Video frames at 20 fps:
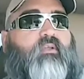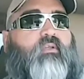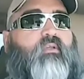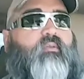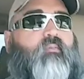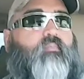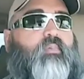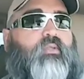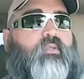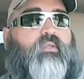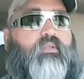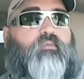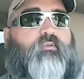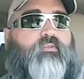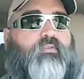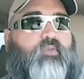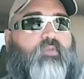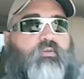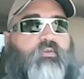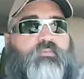but it
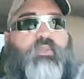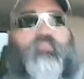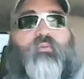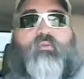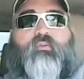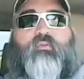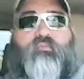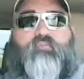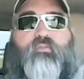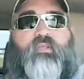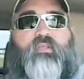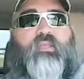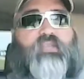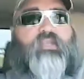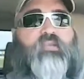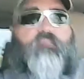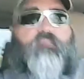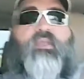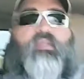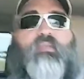was always people
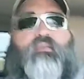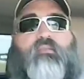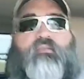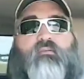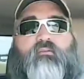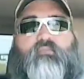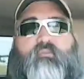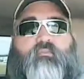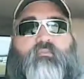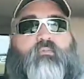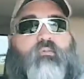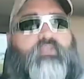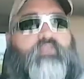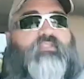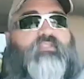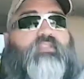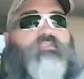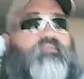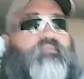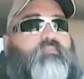hitting me. It
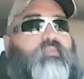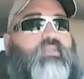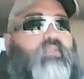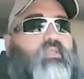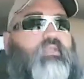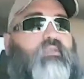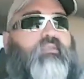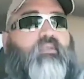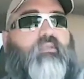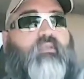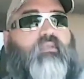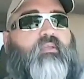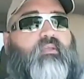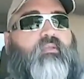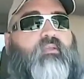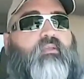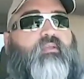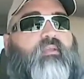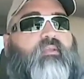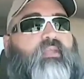wasn't even me
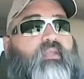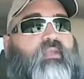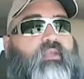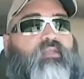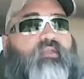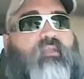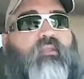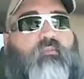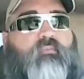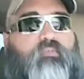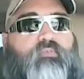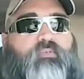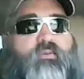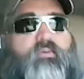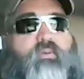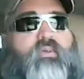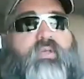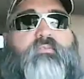hitting them. So I've